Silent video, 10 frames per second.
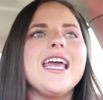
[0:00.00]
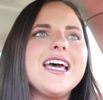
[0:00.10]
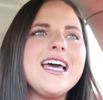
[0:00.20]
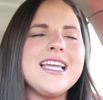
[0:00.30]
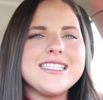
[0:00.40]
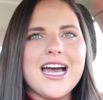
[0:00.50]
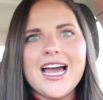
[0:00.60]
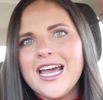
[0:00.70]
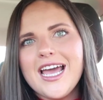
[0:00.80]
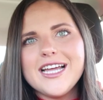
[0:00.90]
and
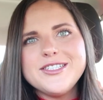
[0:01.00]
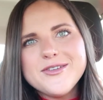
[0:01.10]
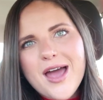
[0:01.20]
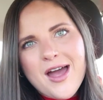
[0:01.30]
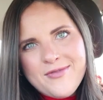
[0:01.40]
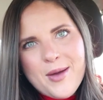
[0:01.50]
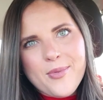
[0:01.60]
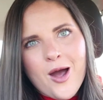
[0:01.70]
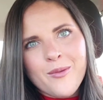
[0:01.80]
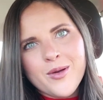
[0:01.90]
I do have that
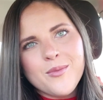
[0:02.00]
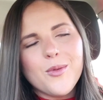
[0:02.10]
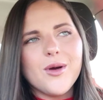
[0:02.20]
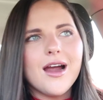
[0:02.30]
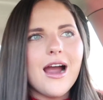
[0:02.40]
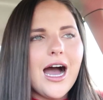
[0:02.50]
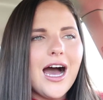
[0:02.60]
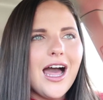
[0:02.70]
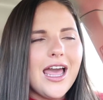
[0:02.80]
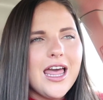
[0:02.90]
problem where
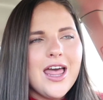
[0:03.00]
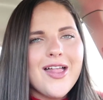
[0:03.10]
I